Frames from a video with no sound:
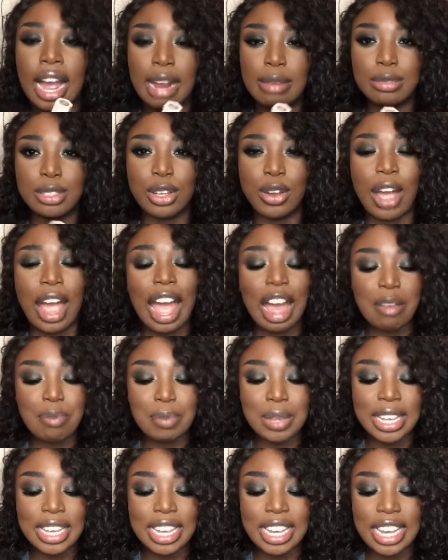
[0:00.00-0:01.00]
I'm so
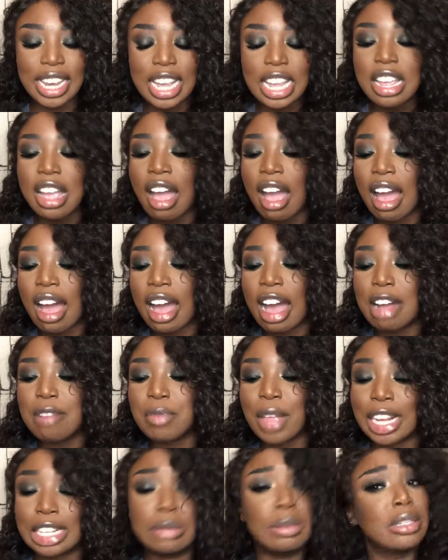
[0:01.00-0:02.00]
happy.
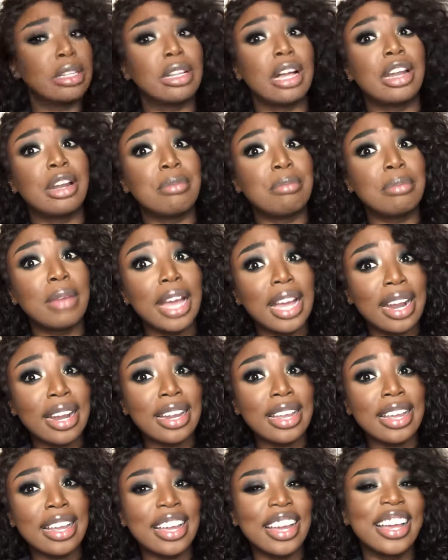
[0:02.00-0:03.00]
I spent a lot of
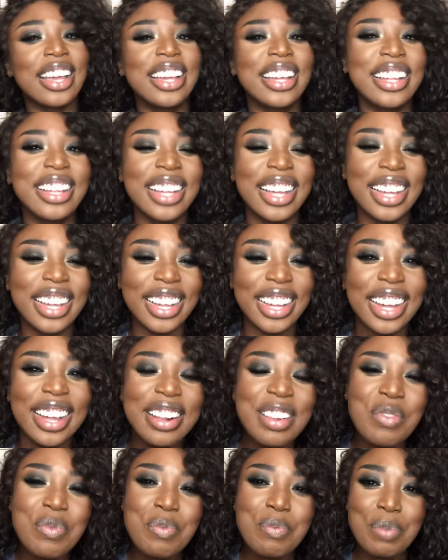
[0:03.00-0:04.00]
money,
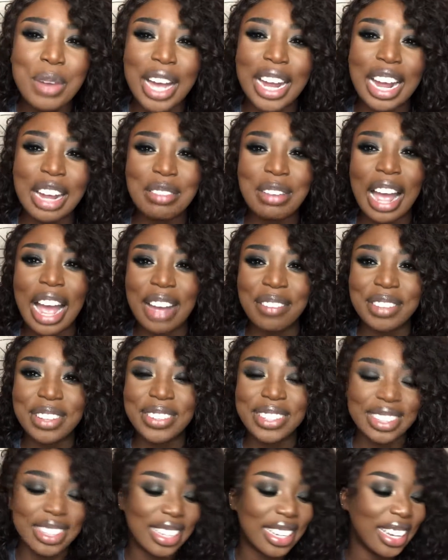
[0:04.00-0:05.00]
but I'm happy
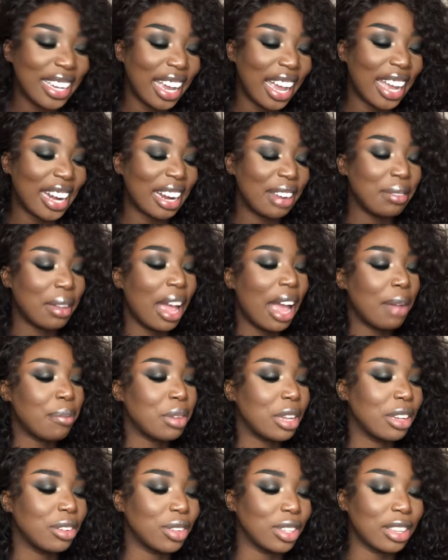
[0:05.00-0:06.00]
with it, and I'm
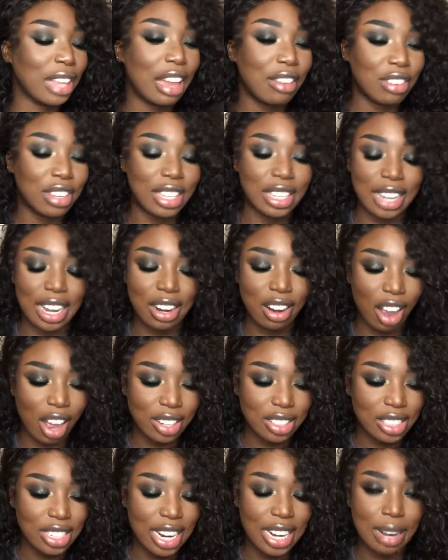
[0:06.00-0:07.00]
happy with everything I
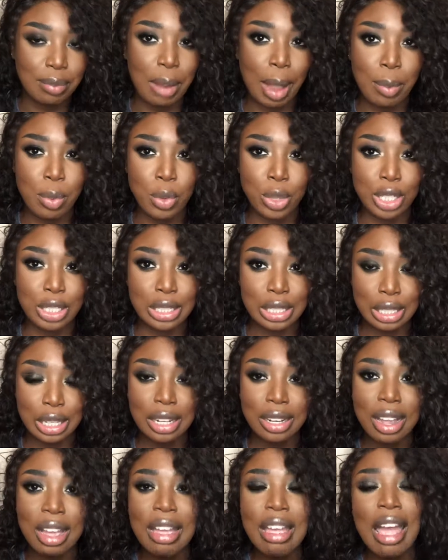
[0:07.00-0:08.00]
got today, and I'm happy with this
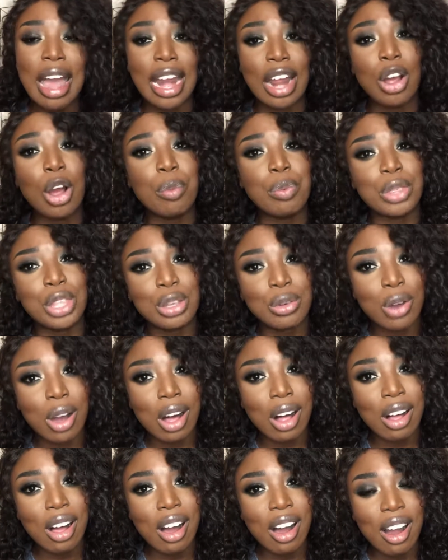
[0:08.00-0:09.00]
look, and I hope you
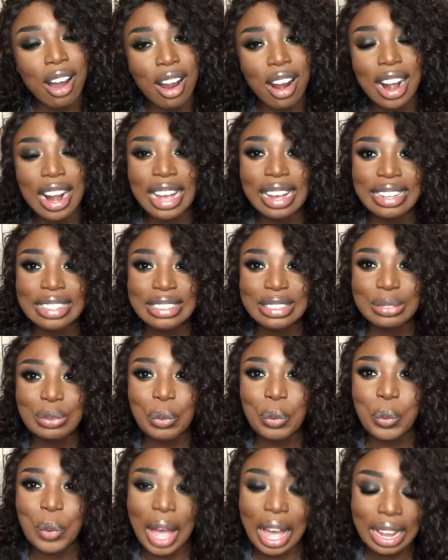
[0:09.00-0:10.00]
all are as
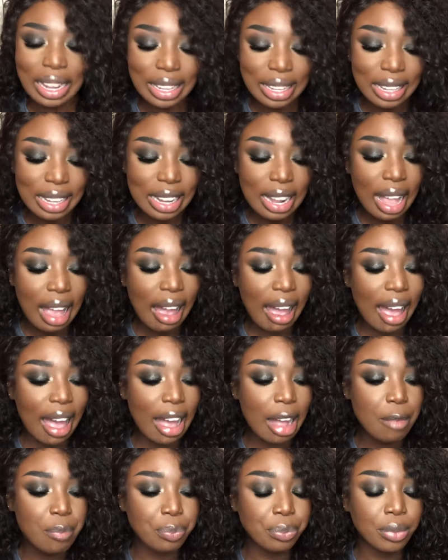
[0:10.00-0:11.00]
well.
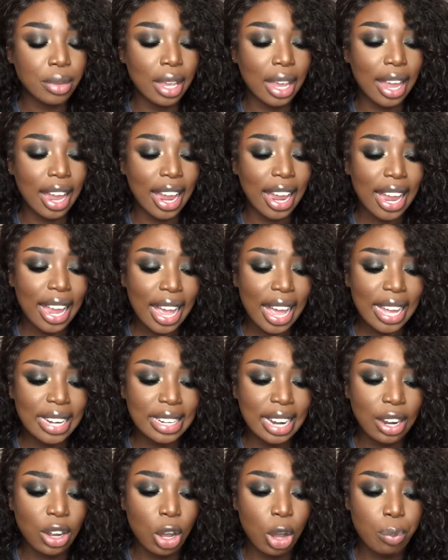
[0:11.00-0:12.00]
And
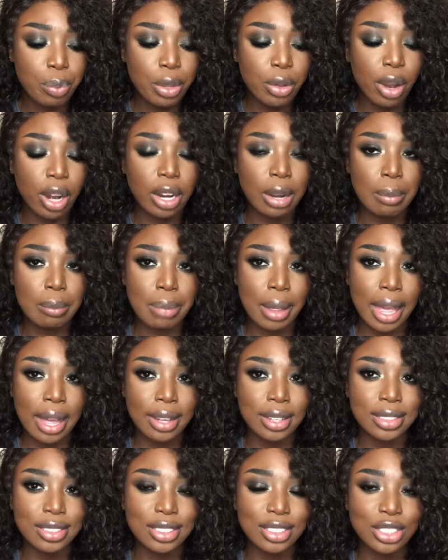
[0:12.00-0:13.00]
I hope you are
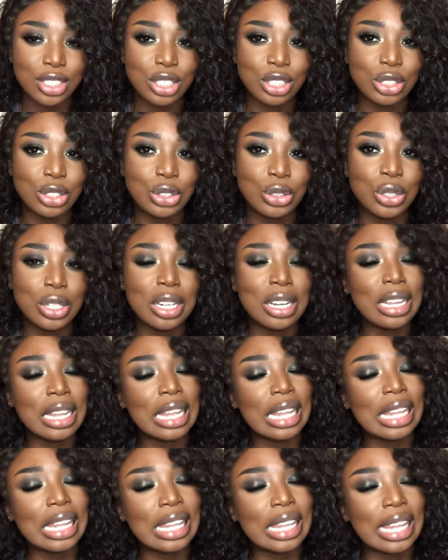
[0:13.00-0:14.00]
compelled to
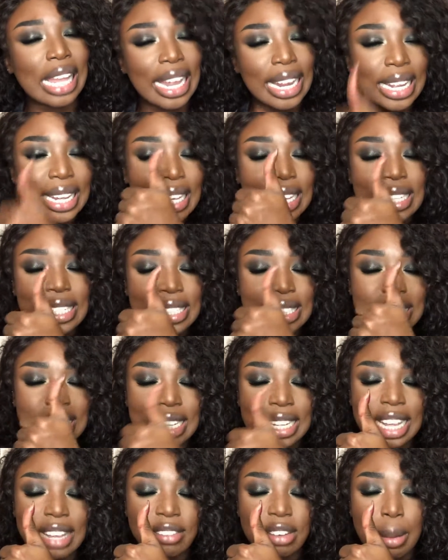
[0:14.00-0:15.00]
like
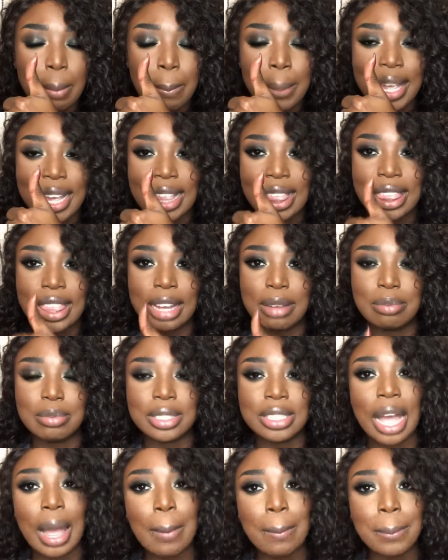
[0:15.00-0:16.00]
it, give it a big
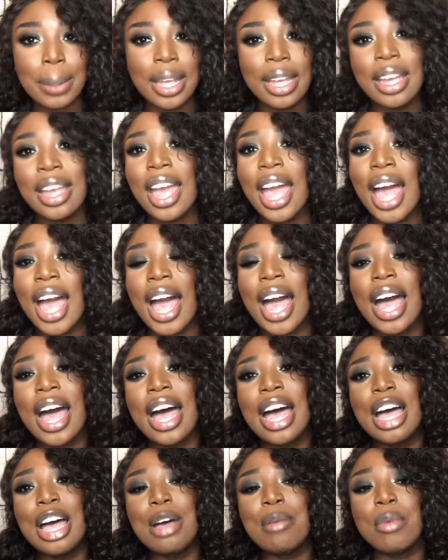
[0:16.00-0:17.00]
thumbs up,
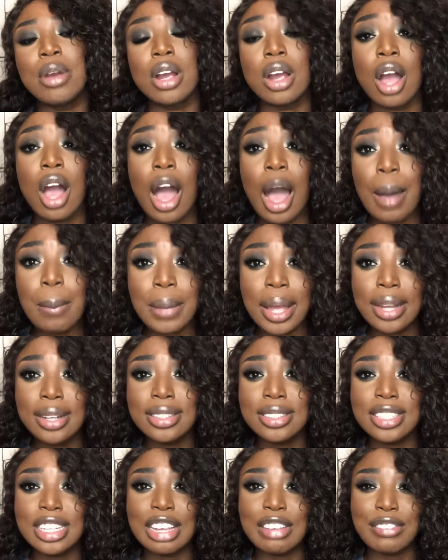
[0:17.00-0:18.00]

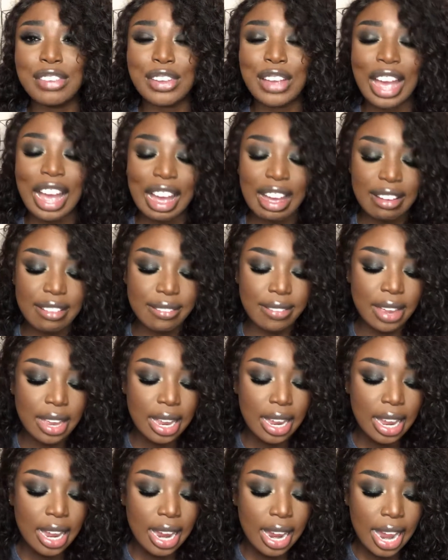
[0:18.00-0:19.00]
comment if you have
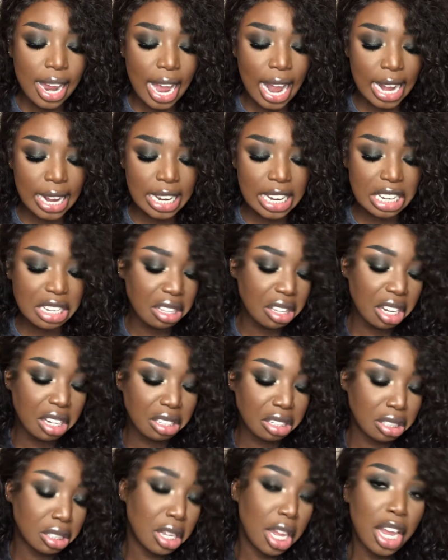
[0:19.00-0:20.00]

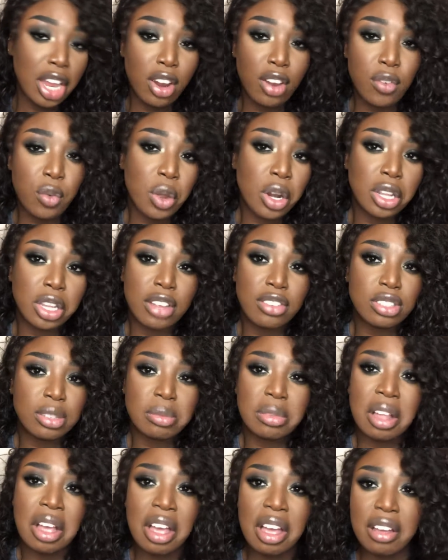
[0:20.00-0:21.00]
anything to say, or if you want to leave
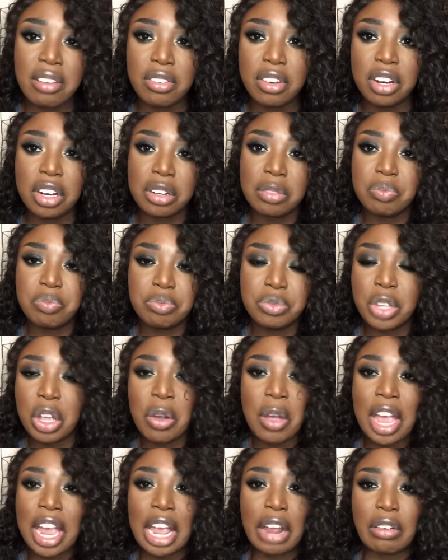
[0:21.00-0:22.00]
some love, or
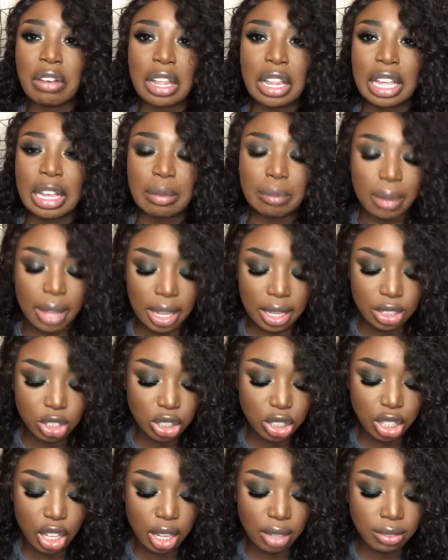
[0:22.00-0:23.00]
no hate really, but
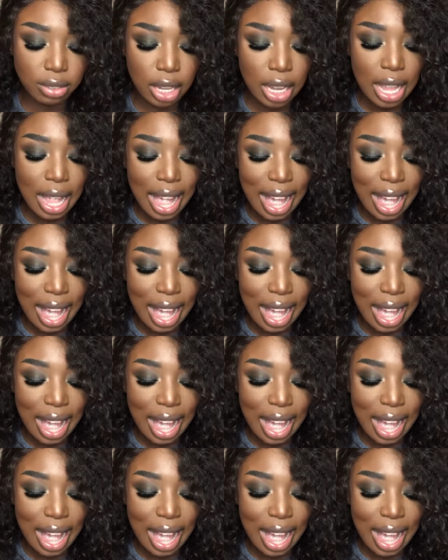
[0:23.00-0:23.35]
just love.